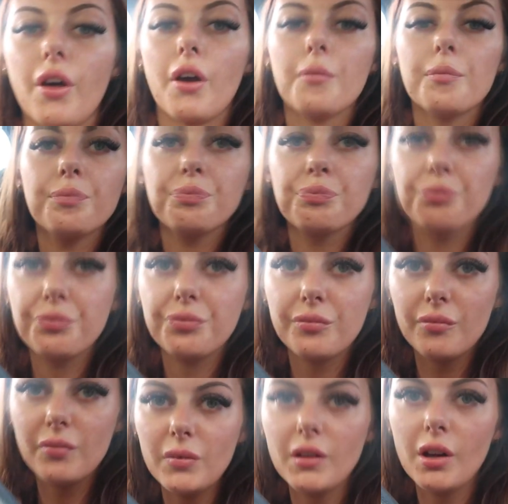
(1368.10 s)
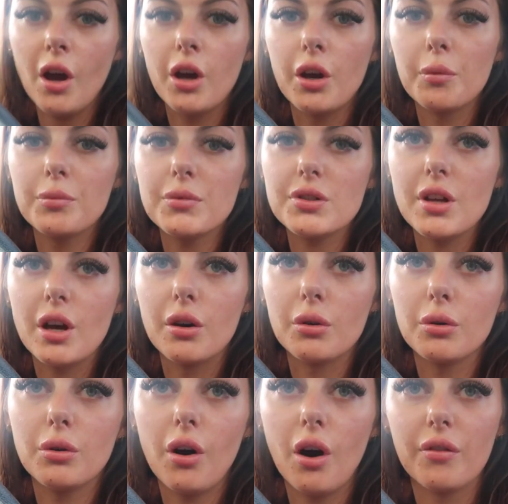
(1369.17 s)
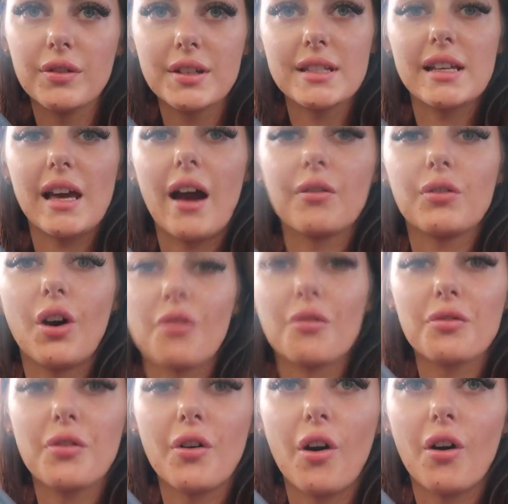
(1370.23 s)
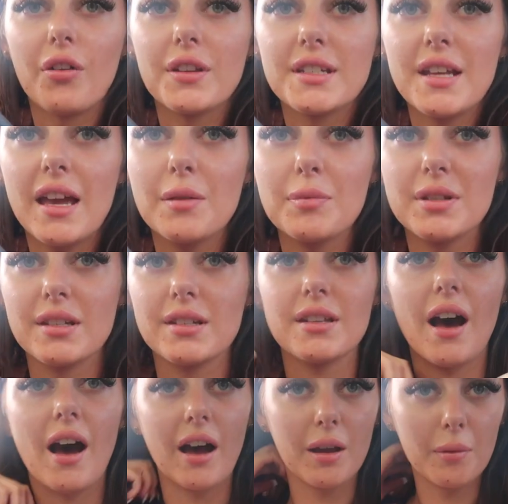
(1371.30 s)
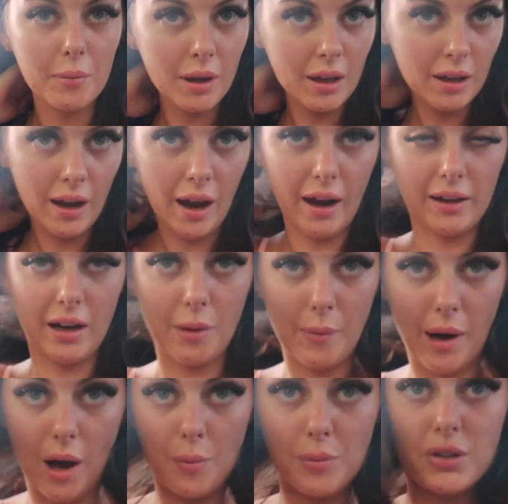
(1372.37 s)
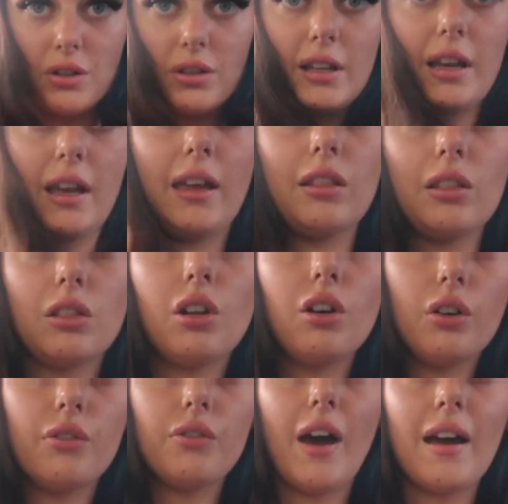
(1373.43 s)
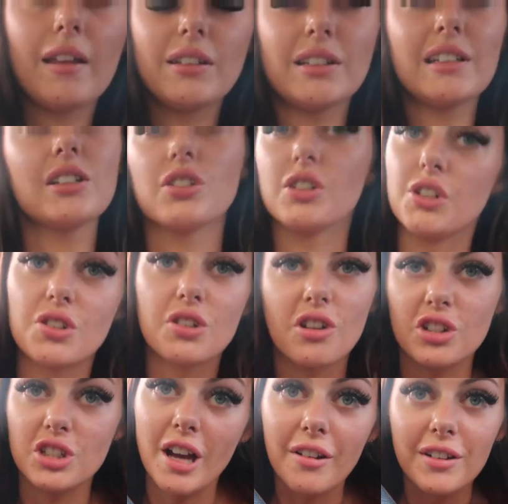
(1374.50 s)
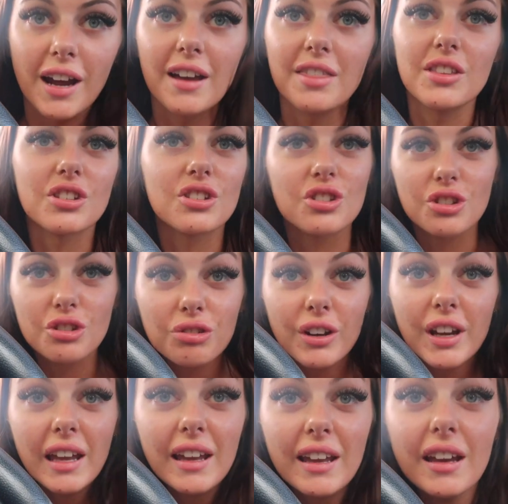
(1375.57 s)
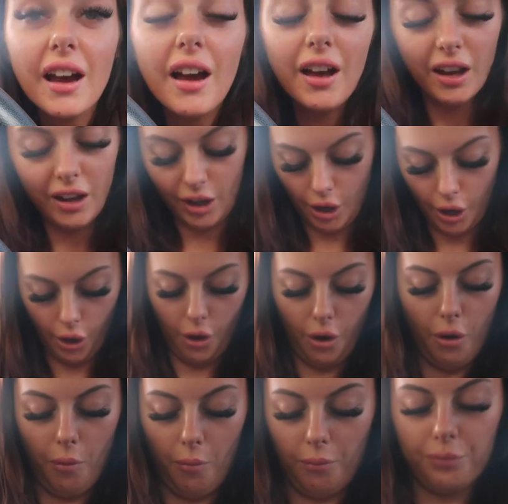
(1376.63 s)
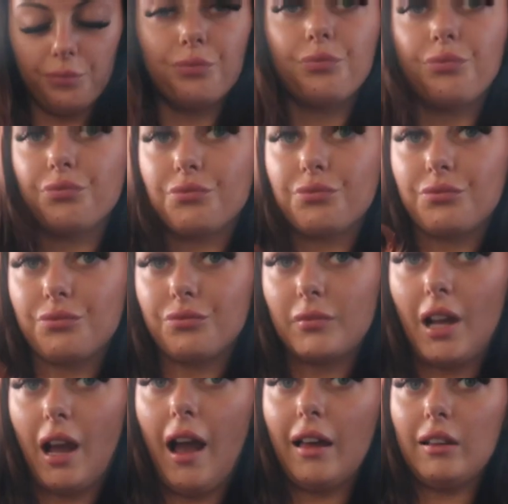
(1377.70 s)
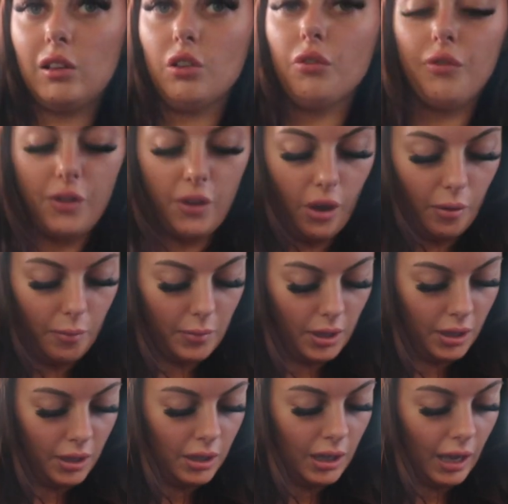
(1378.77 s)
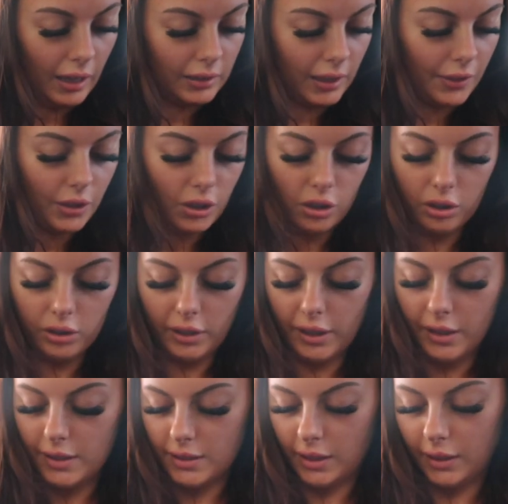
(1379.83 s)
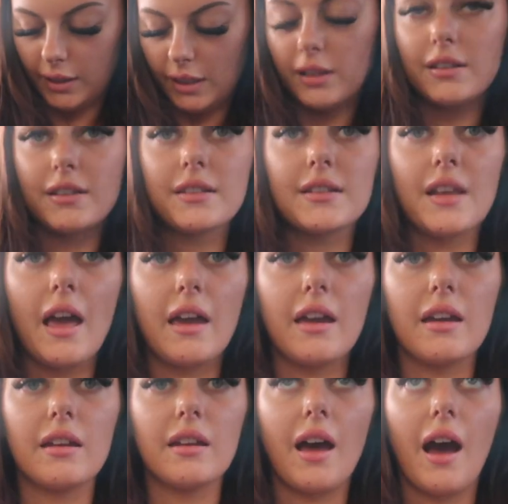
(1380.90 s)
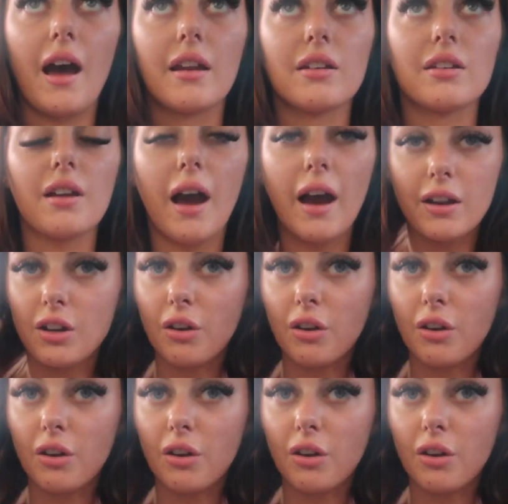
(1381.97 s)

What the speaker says: them. So obviously I've gone for the tapes this time, and I'm absolutely in love. I literally just got shouted at in the street. I love them, and like the colour is like insane, and I